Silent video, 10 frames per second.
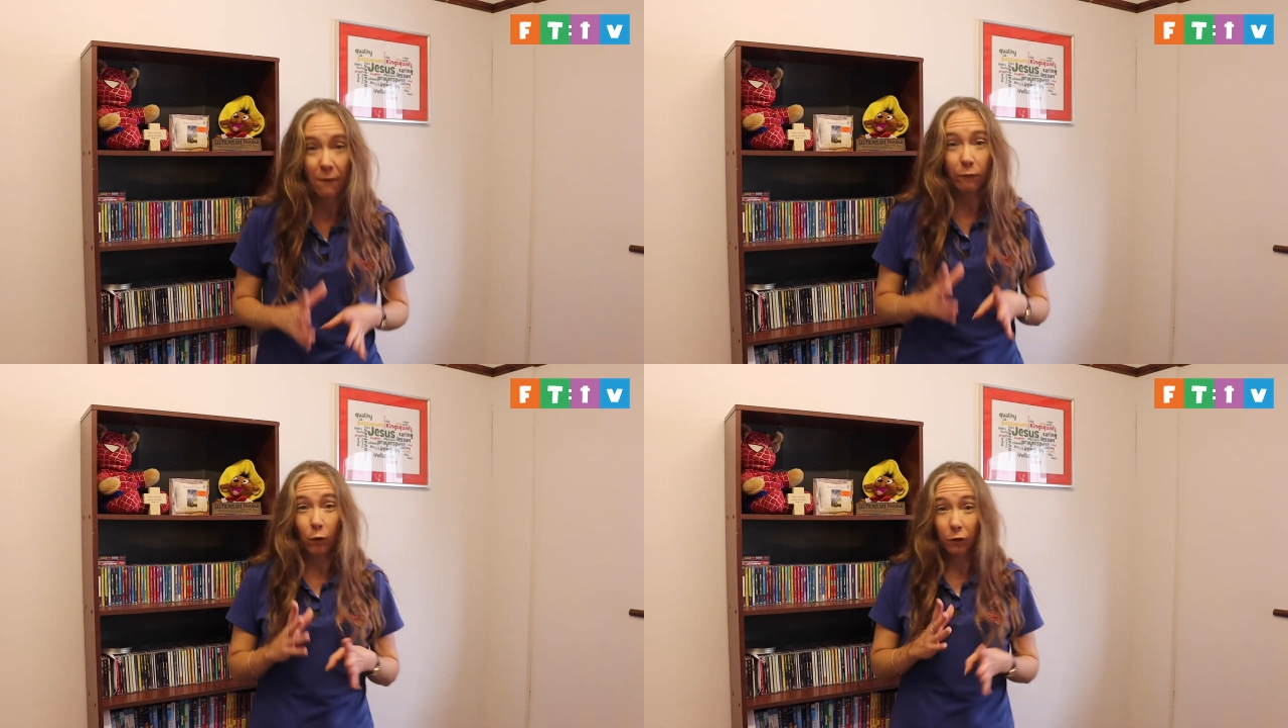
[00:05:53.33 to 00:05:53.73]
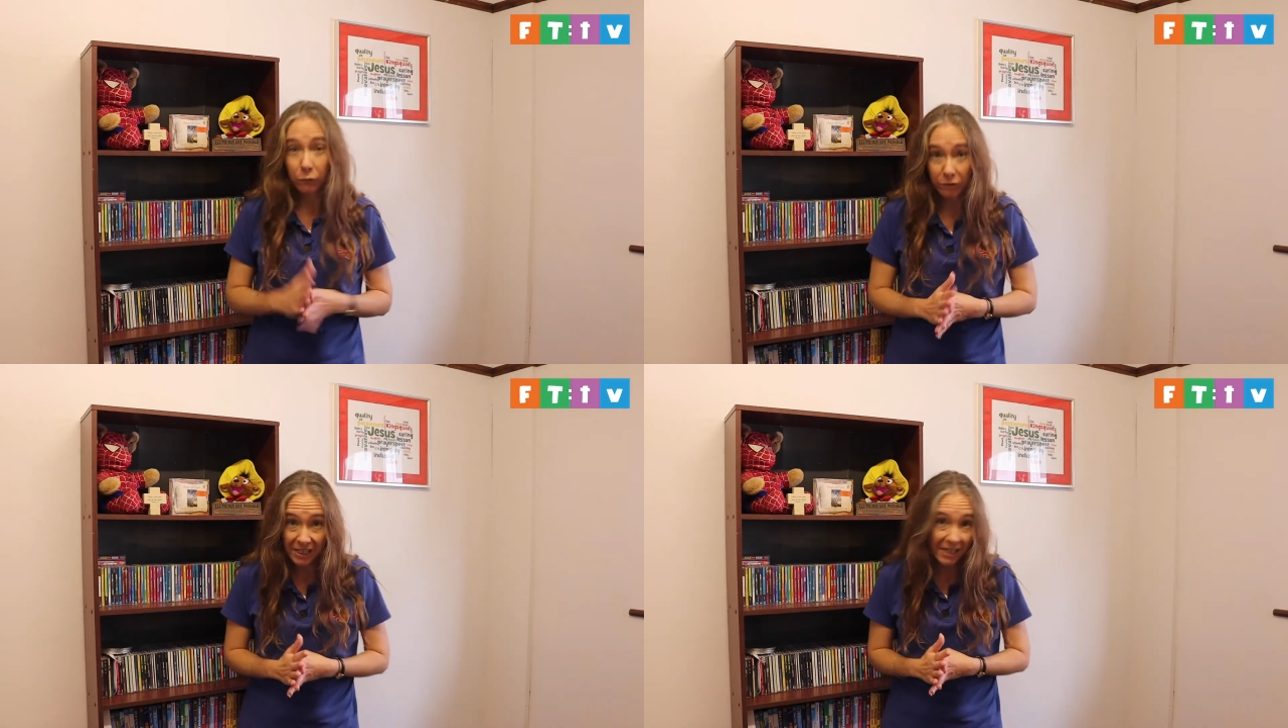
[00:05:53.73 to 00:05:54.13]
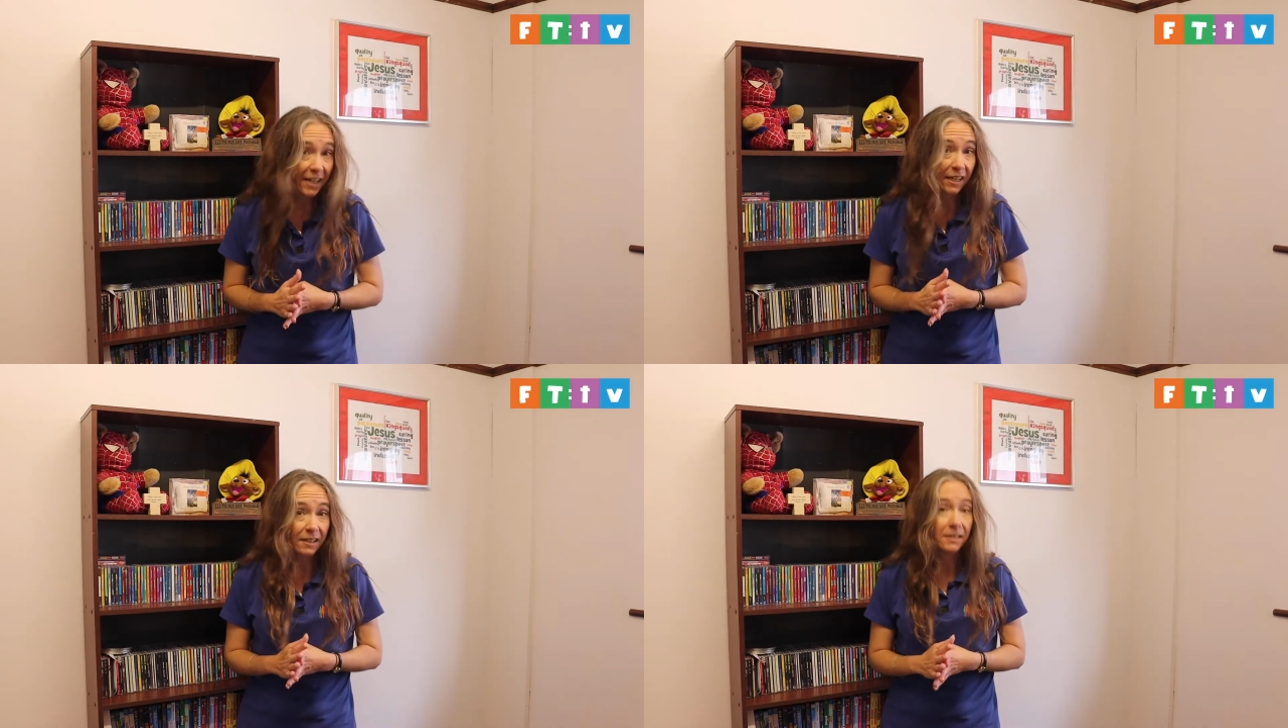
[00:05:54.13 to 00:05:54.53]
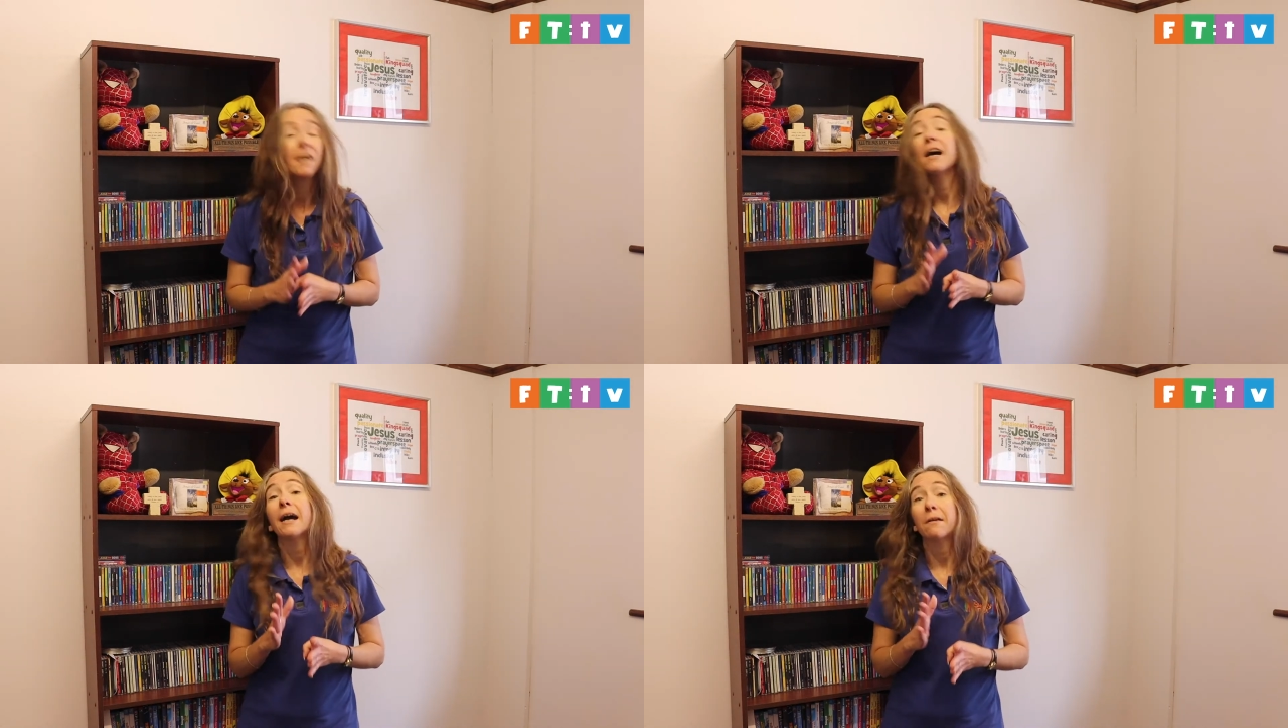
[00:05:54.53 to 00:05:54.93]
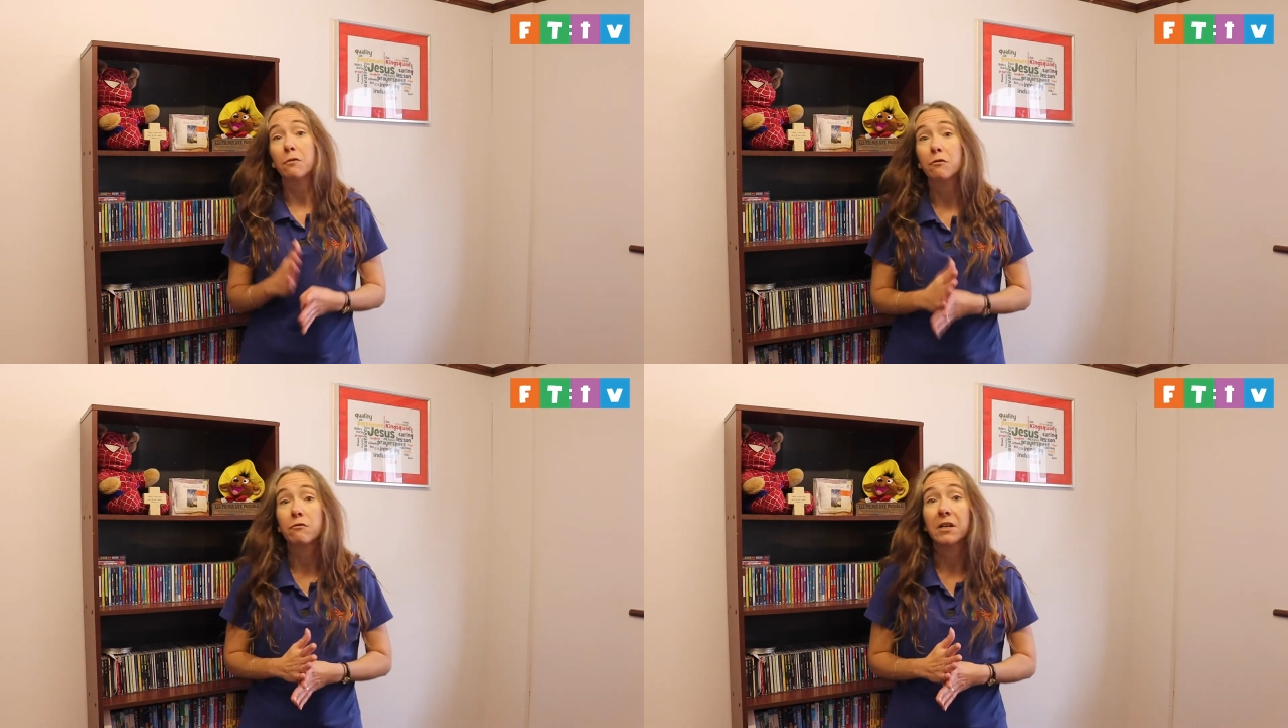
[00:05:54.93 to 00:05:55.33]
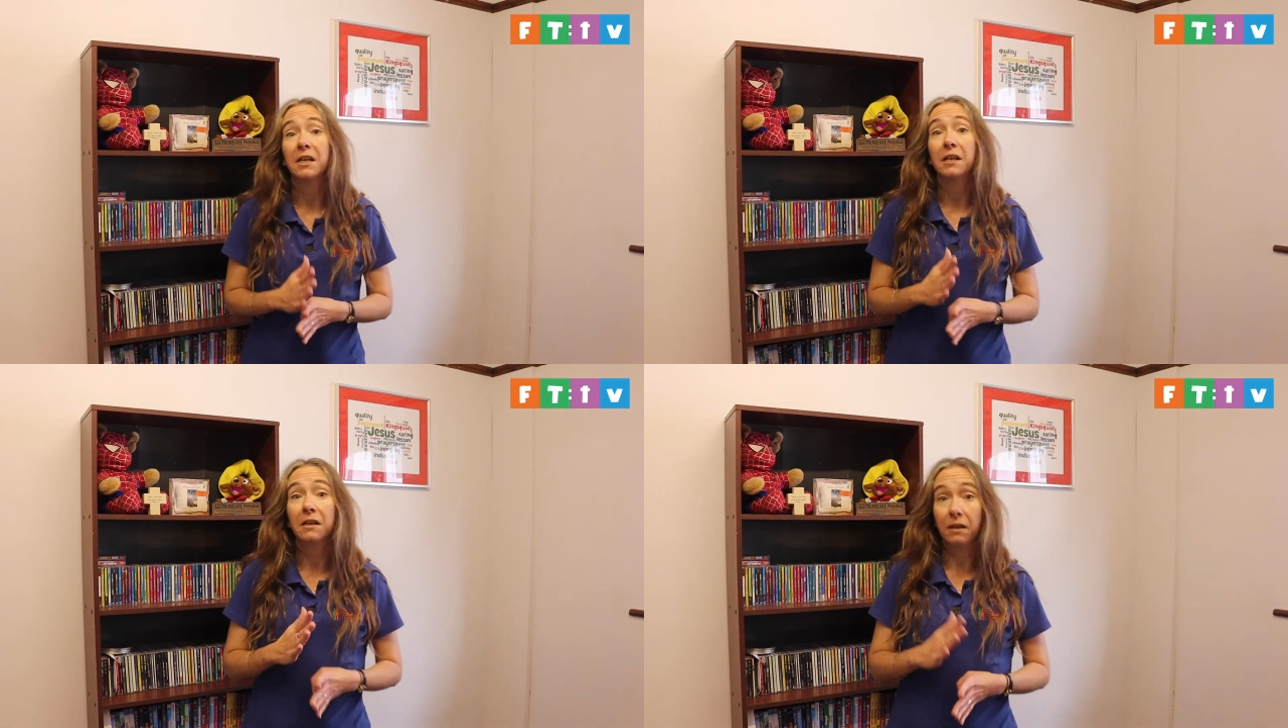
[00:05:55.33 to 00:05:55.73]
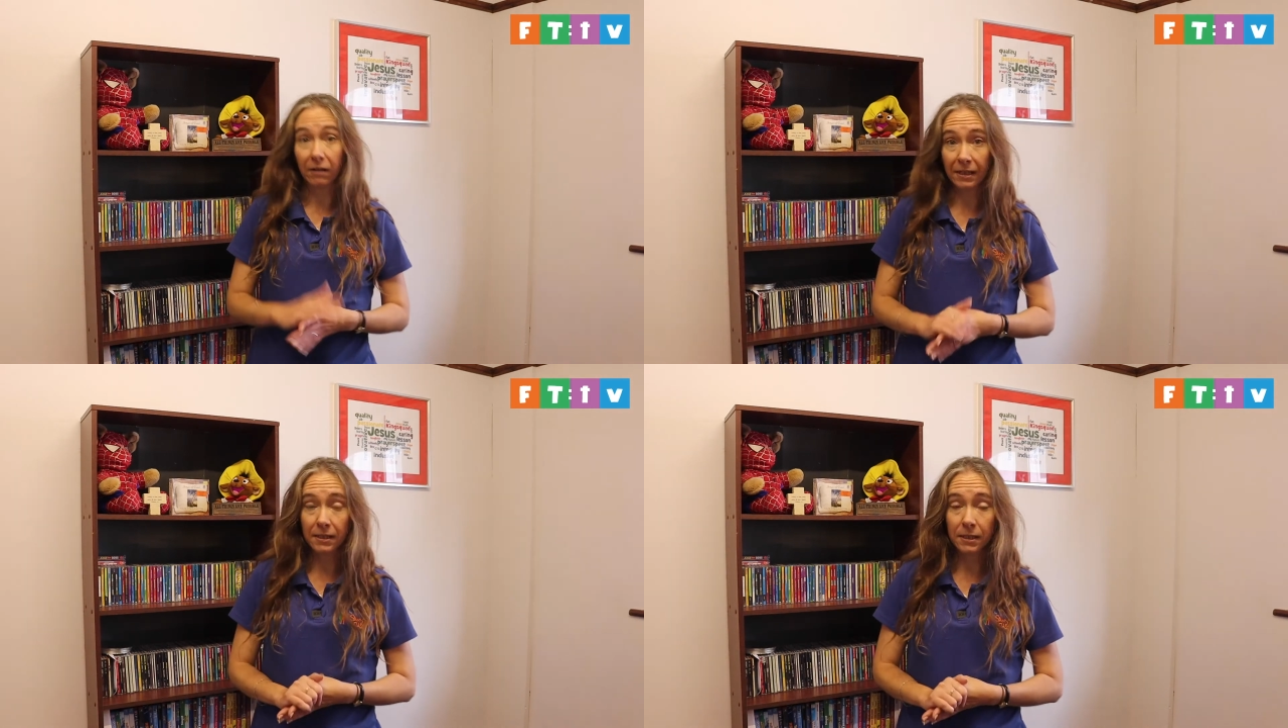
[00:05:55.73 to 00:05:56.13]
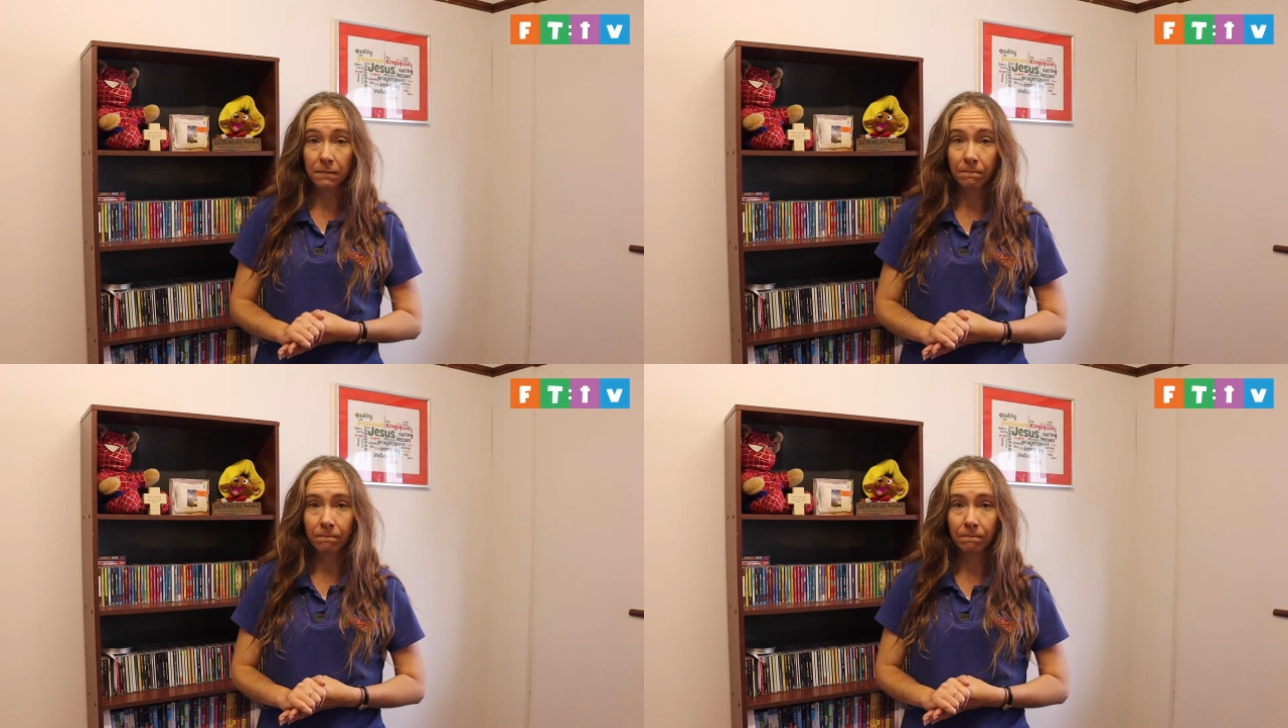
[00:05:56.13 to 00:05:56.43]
for 3 days and 3 nights.